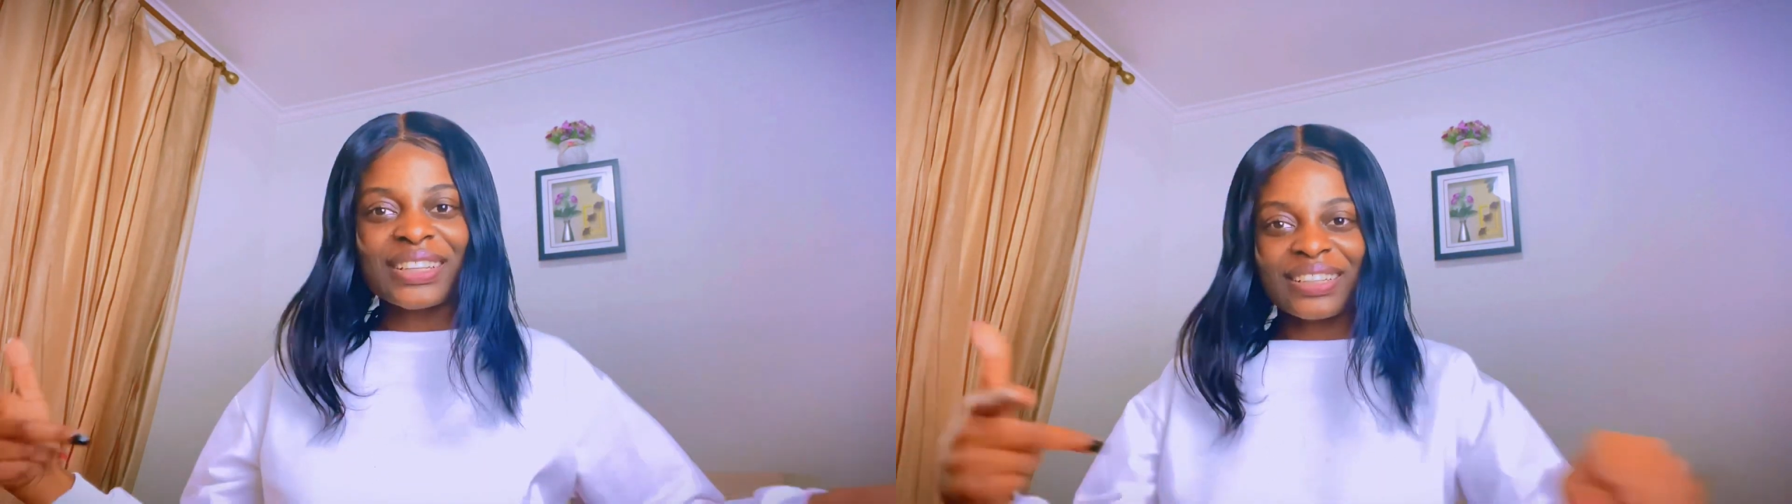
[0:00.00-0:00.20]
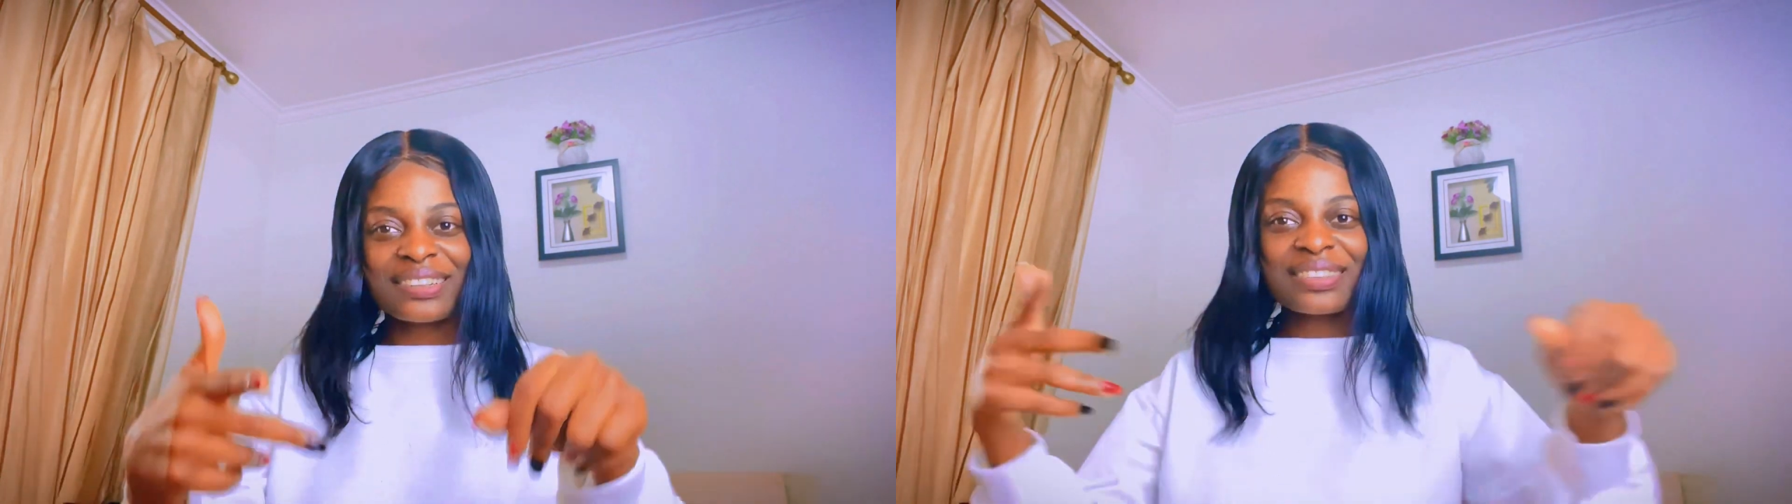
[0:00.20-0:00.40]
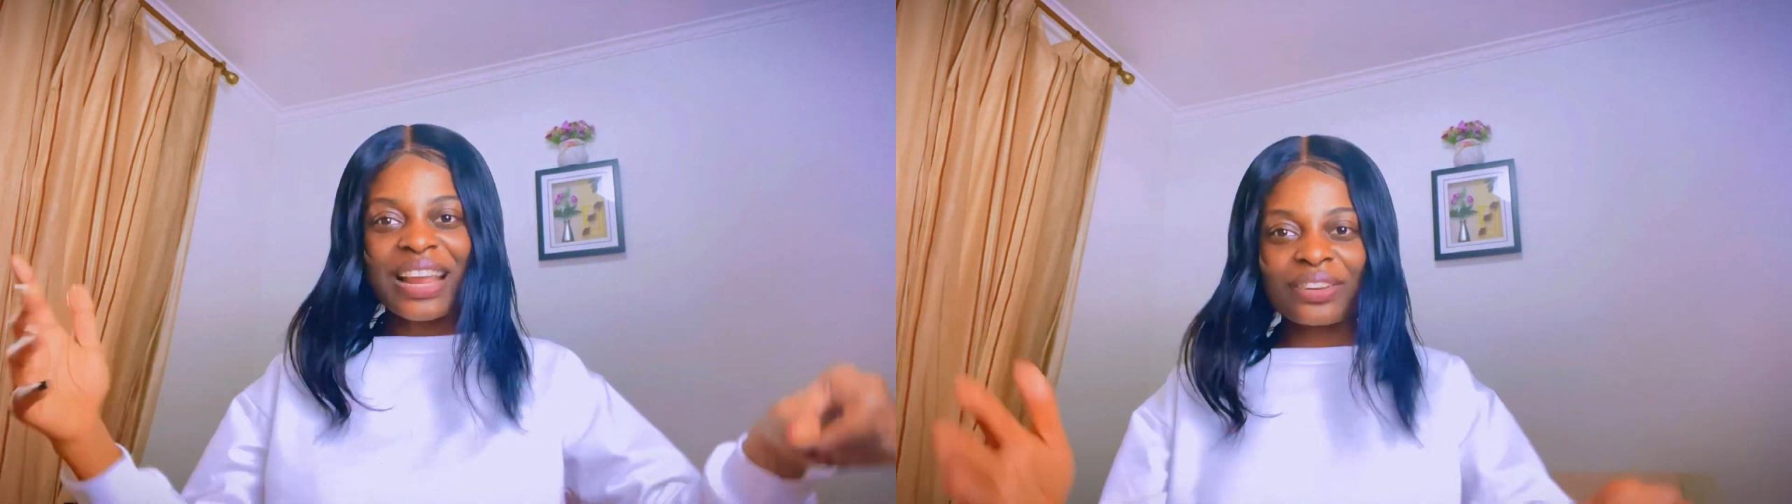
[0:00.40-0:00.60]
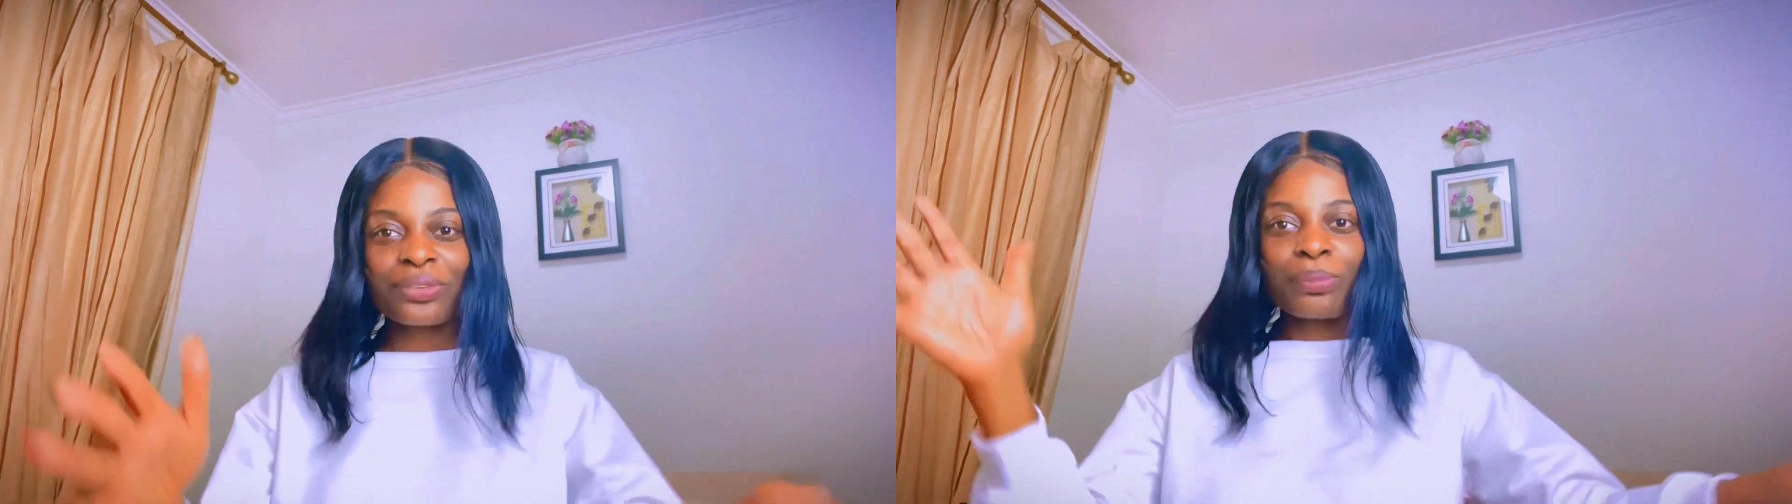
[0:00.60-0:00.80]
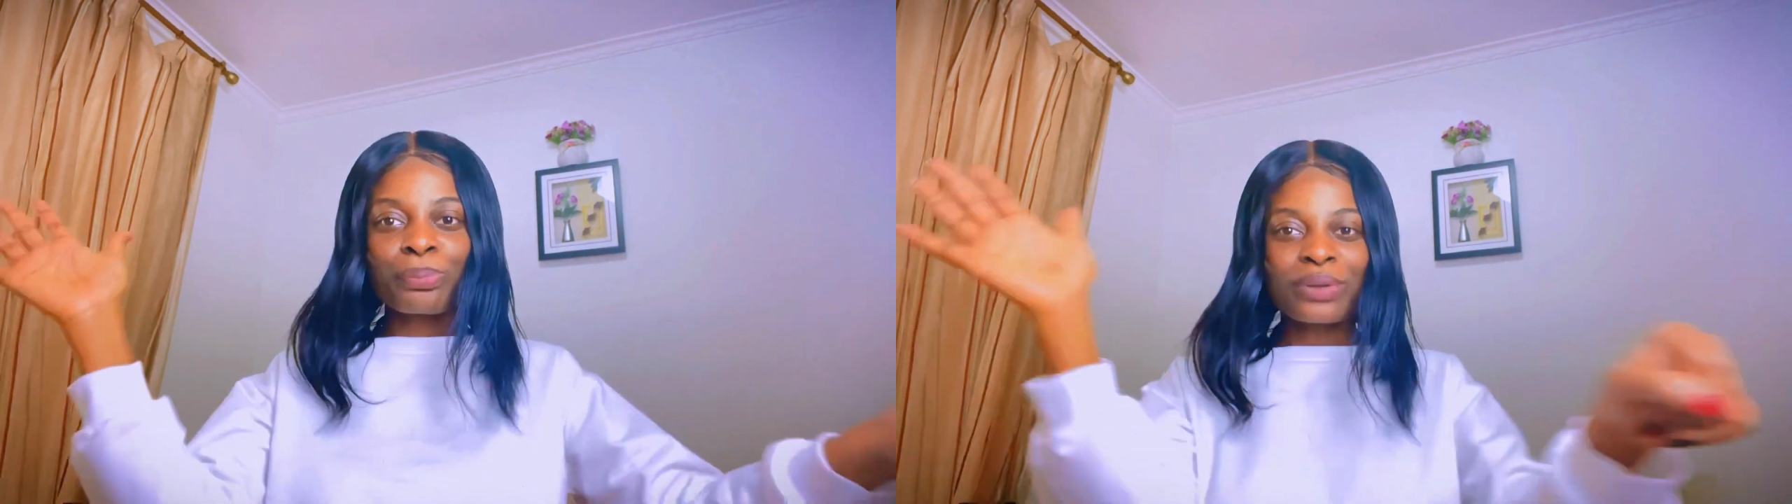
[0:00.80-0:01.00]
thing inside
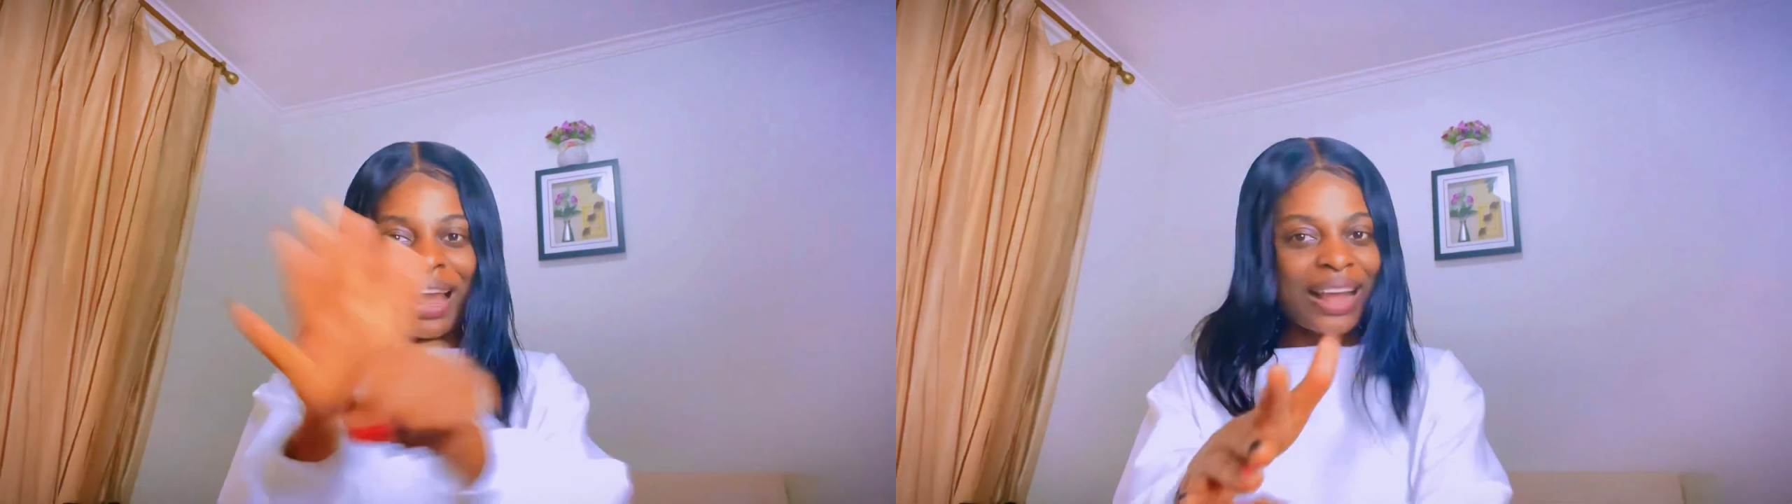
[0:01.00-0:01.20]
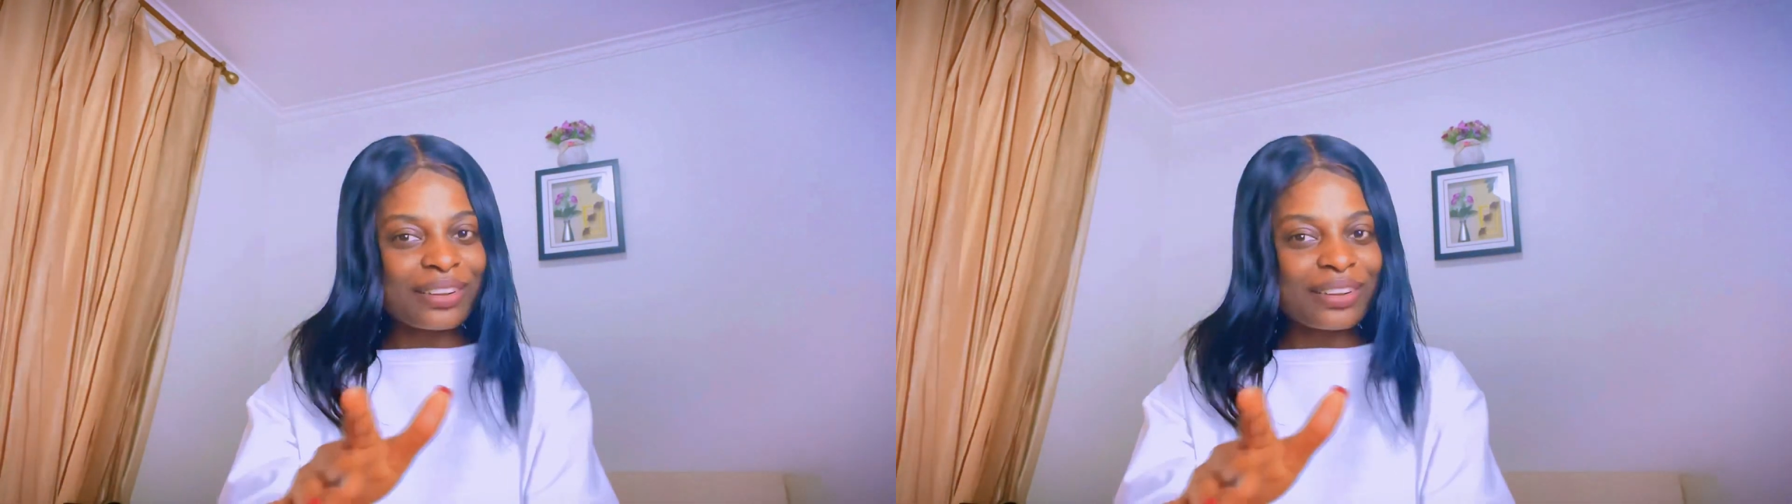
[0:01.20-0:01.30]
your puna.